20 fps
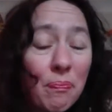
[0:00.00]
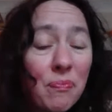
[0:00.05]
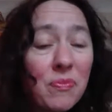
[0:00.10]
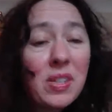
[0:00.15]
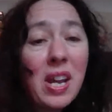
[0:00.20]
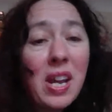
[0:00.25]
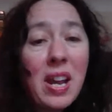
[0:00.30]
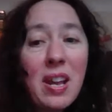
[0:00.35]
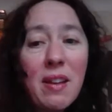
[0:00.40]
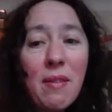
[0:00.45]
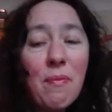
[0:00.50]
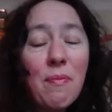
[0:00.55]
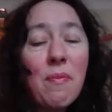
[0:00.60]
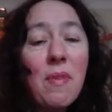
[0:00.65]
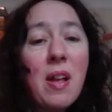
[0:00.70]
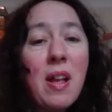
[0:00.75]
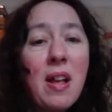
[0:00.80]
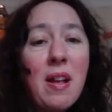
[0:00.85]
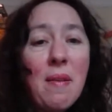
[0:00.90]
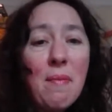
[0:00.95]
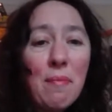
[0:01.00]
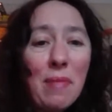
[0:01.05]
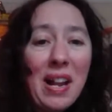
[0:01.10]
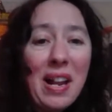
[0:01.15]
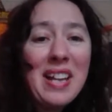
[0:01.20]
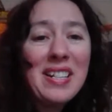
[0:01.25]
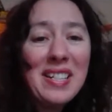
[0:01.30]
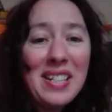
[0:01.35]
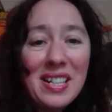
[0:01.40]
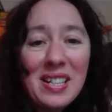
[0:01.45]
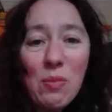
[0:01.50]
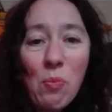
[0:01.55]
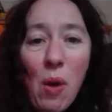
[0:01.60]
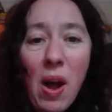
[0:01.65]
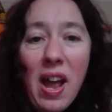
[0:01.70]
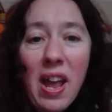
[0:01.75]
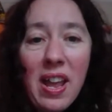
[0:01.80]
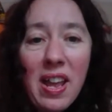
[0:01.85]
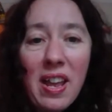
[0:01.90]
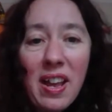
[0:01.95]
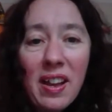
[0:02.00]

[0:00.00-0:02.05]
take place this way.